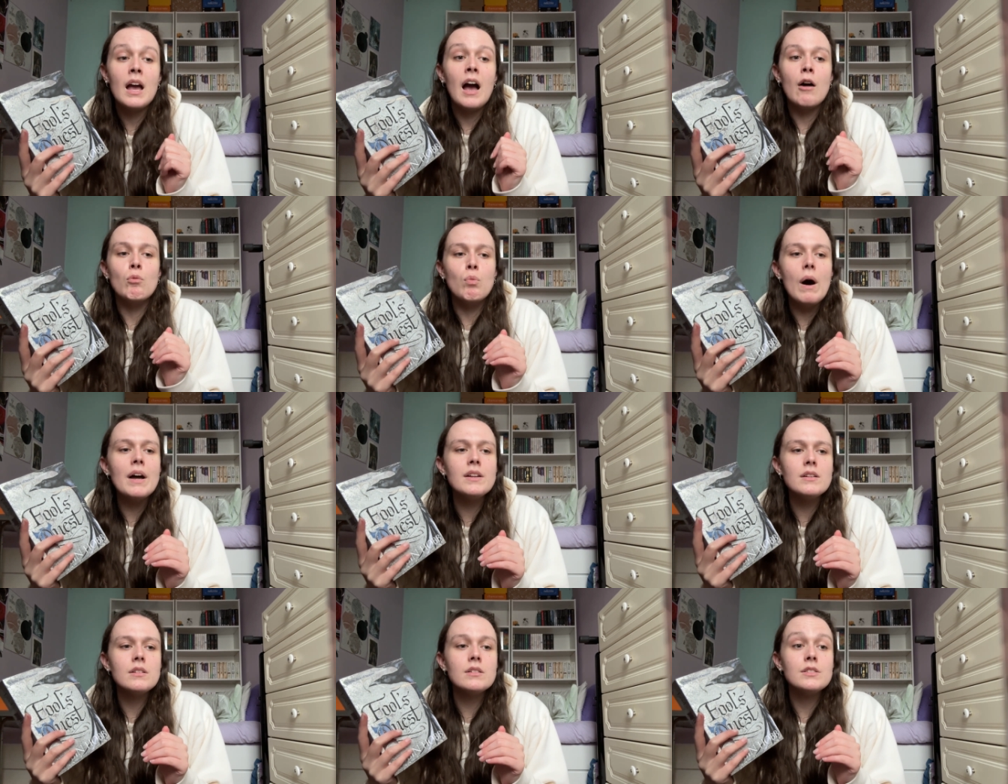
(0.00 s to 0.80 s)
And
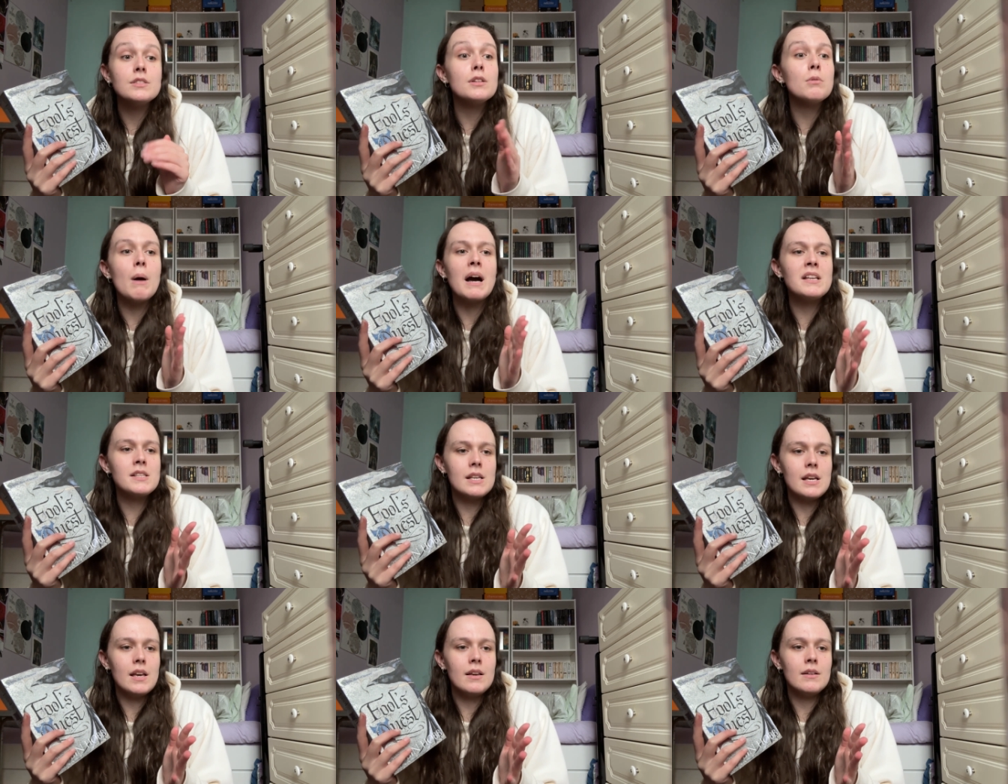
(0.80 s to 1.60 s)
what do I
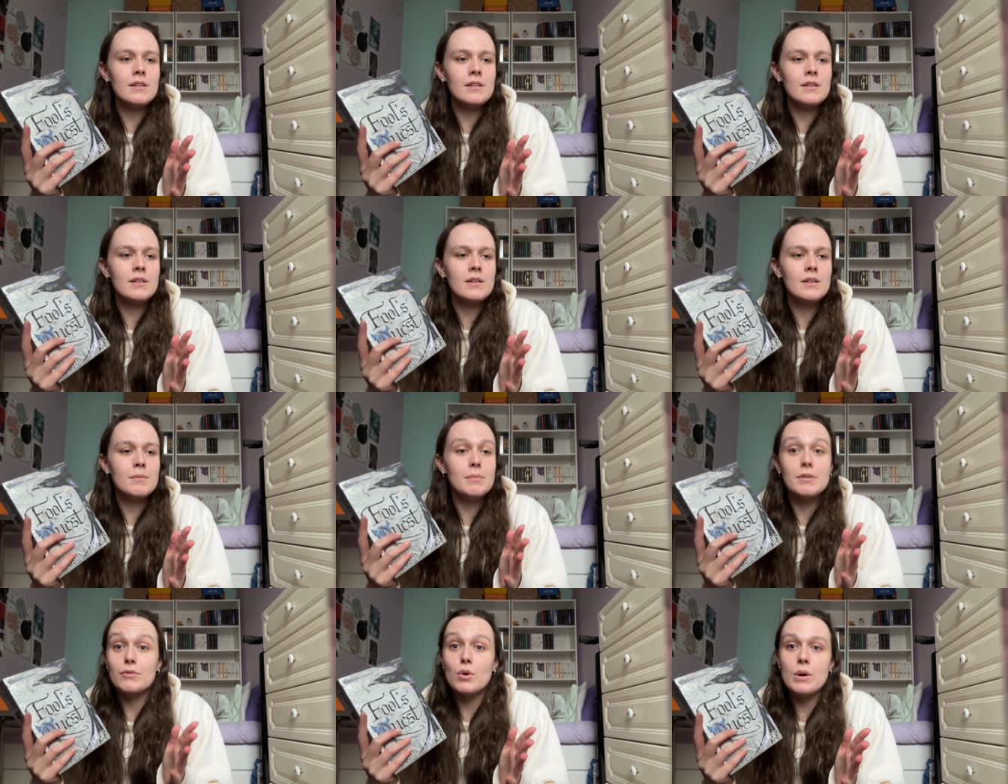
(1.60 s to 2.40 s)
see
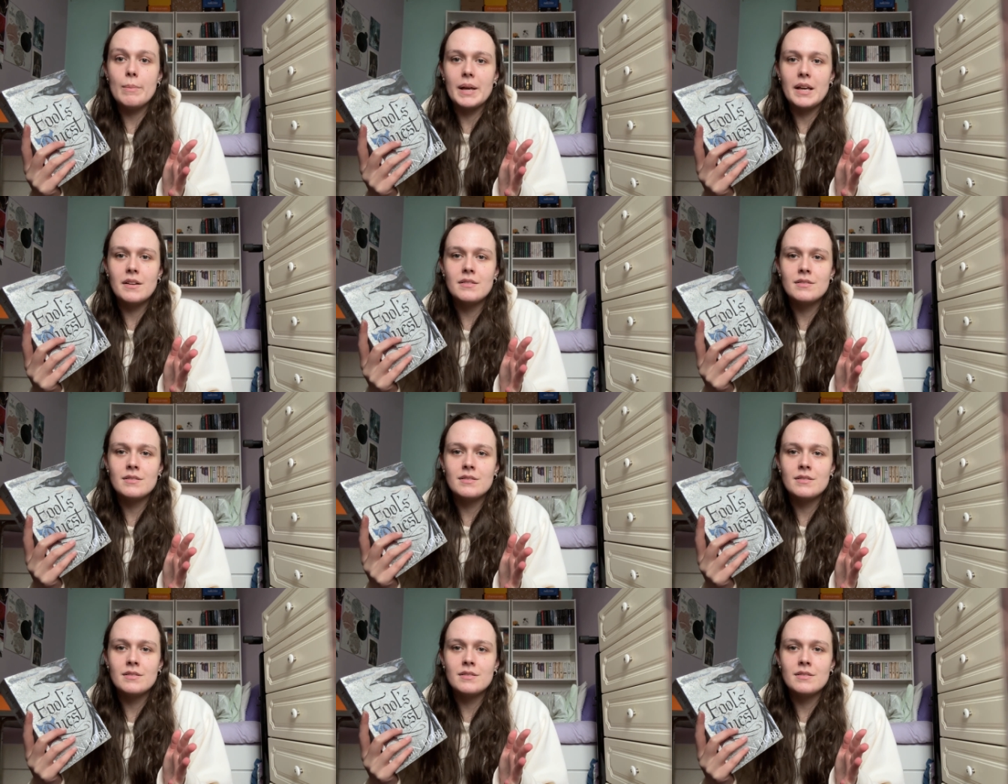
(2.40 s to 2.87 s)
before me?